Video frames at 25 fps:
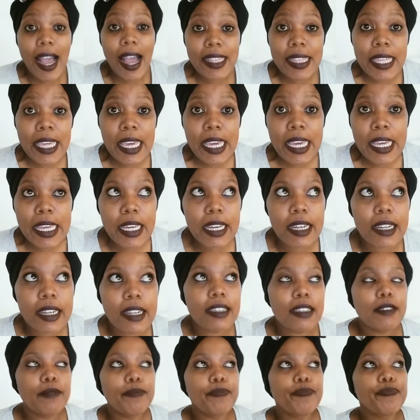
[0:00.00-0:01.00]
think
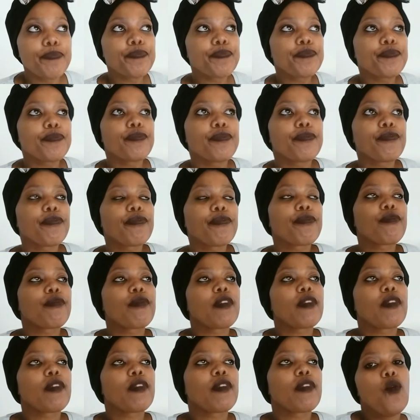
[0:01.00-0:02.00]

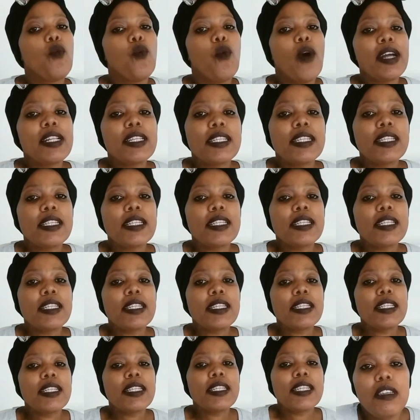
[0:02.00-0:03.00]
what can
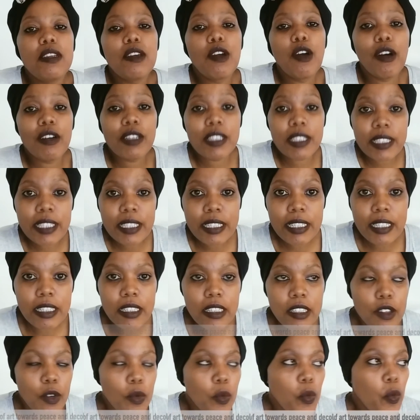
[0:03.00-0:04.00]
be
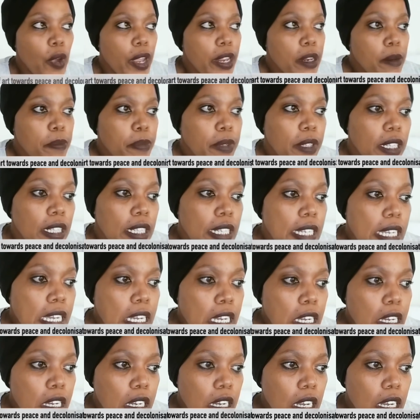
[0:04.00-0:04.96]
considered when building